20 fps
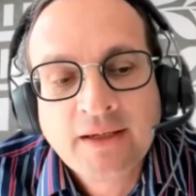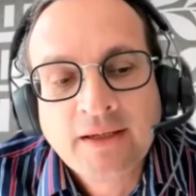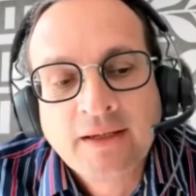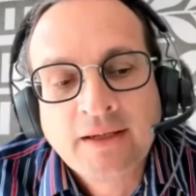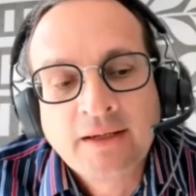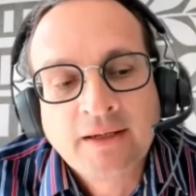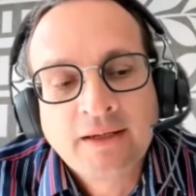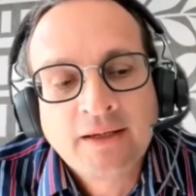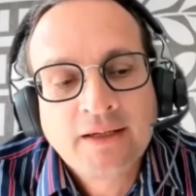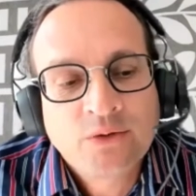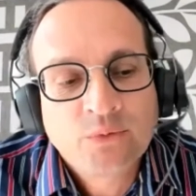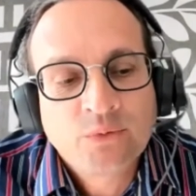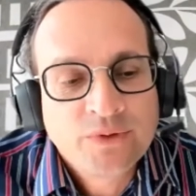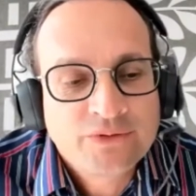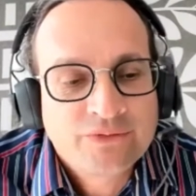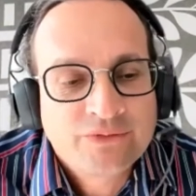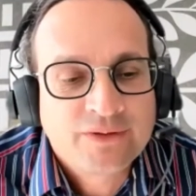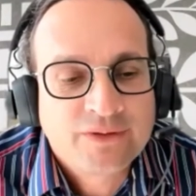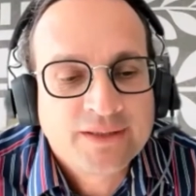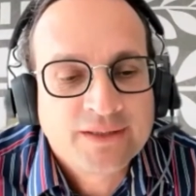And we
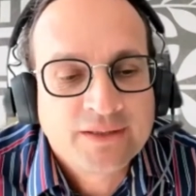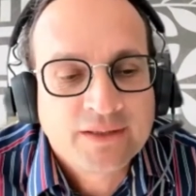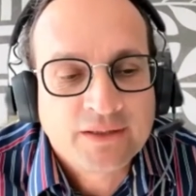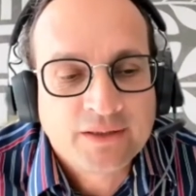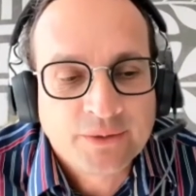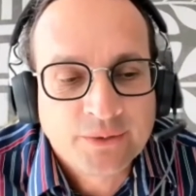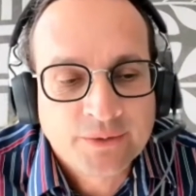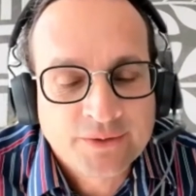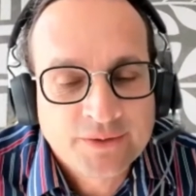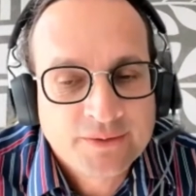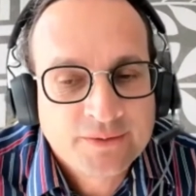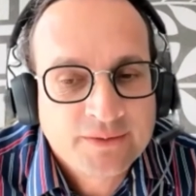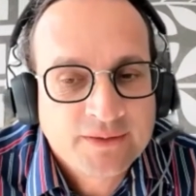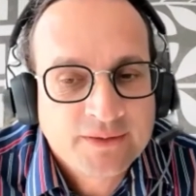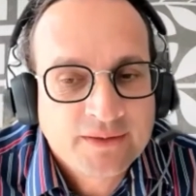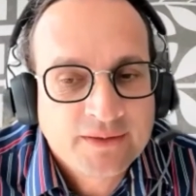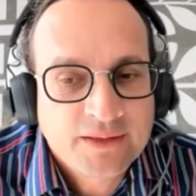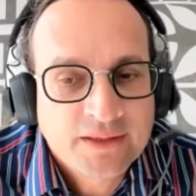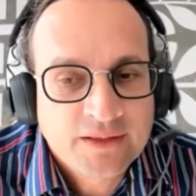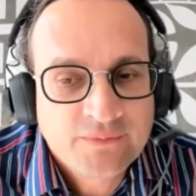find out
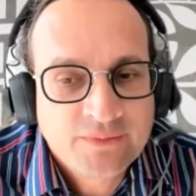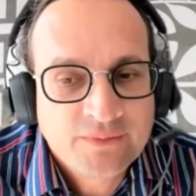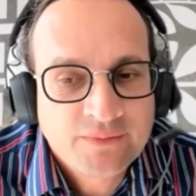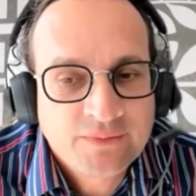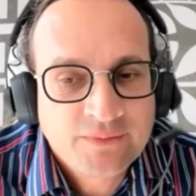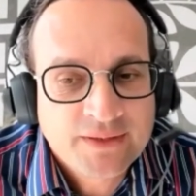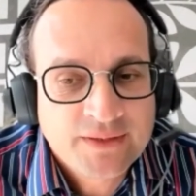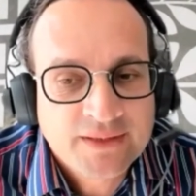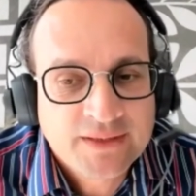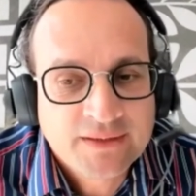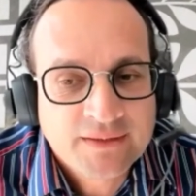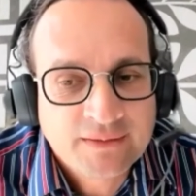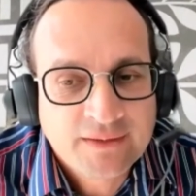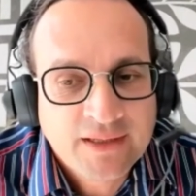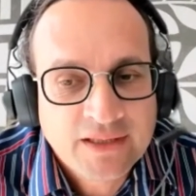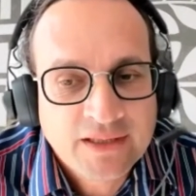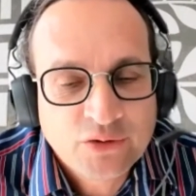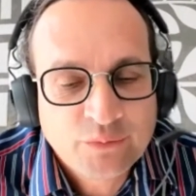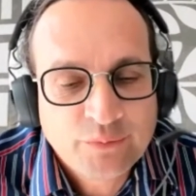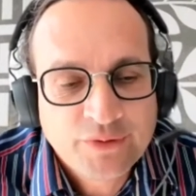that we can
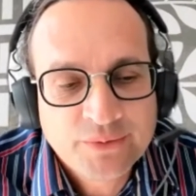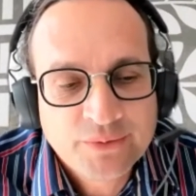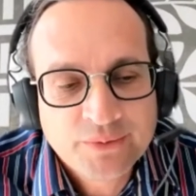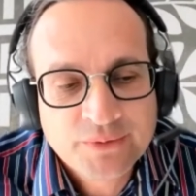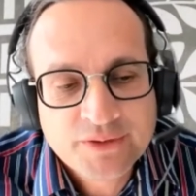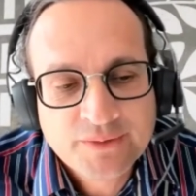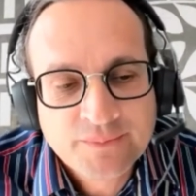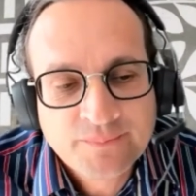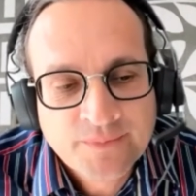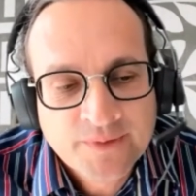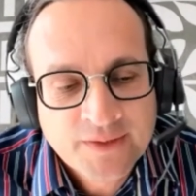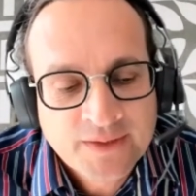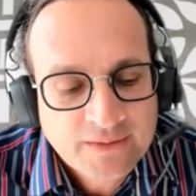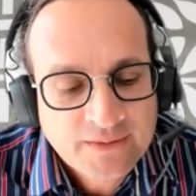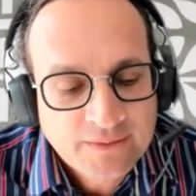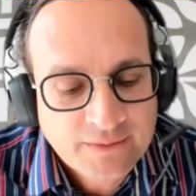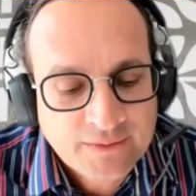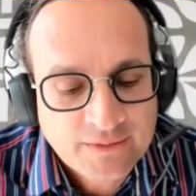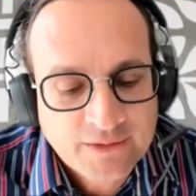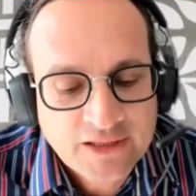attribute the
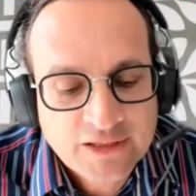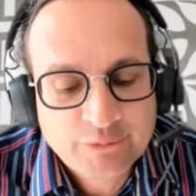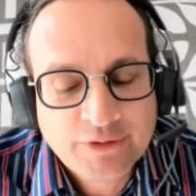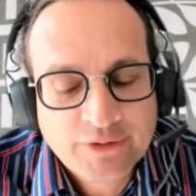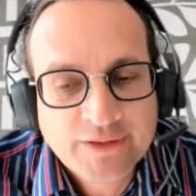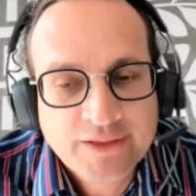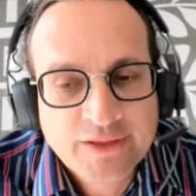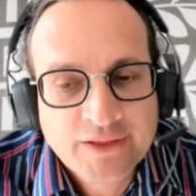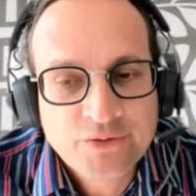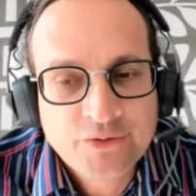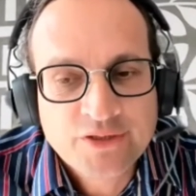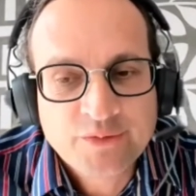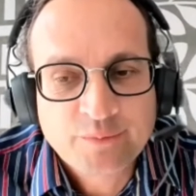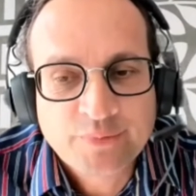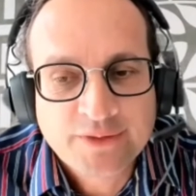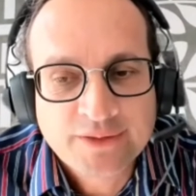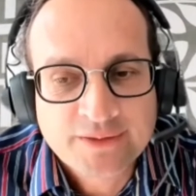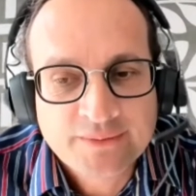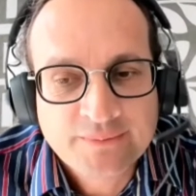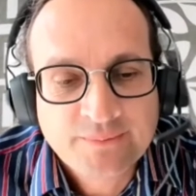Kalmar ratio
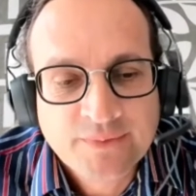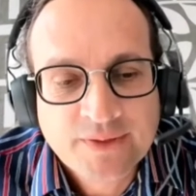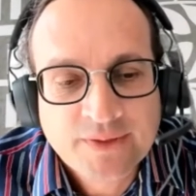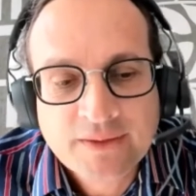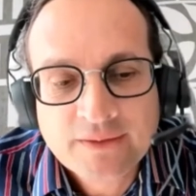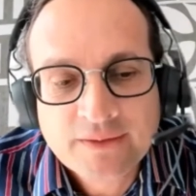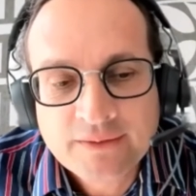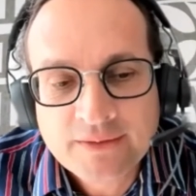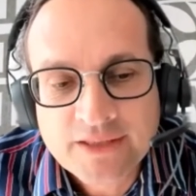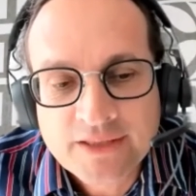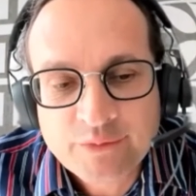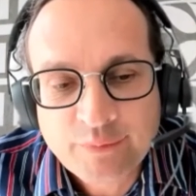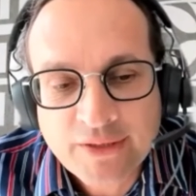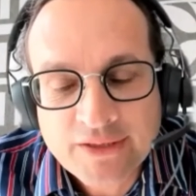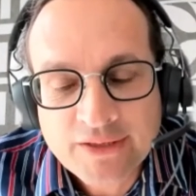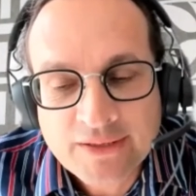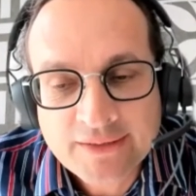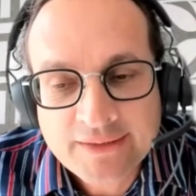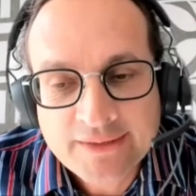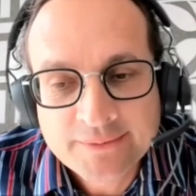spread,
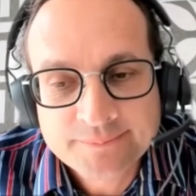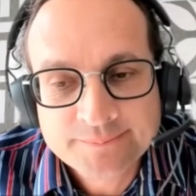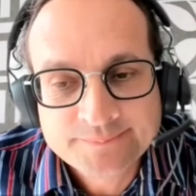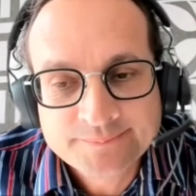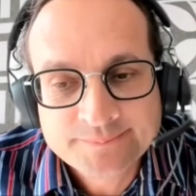especially